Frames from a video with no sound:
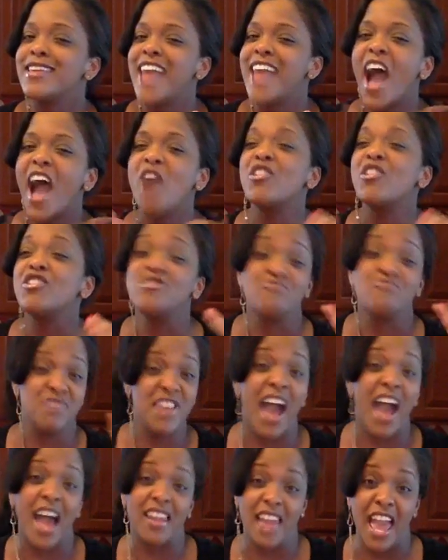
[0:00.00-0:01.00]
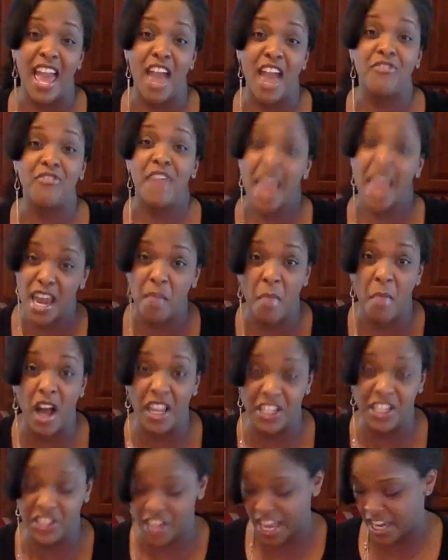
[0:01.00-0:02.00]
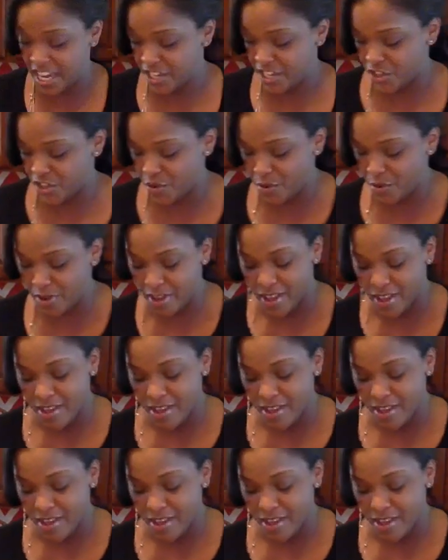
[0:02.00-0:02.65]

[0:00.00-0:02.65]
How can you not laugh at a Molly Shannon joke?